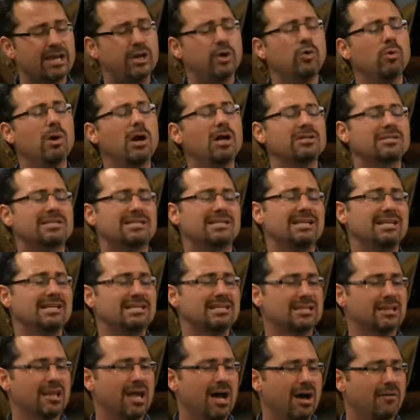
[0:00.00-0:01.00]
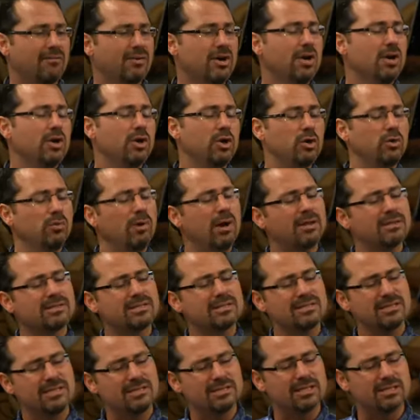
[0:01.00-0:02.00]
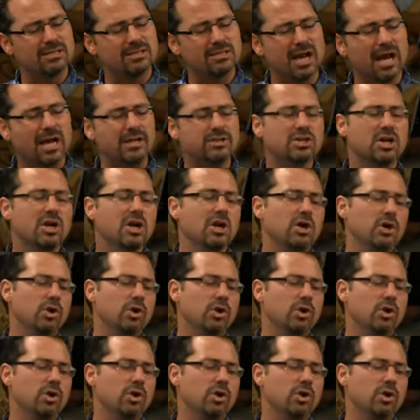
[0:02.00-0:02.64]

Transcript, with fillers: who else needs love? Who else needs a touch?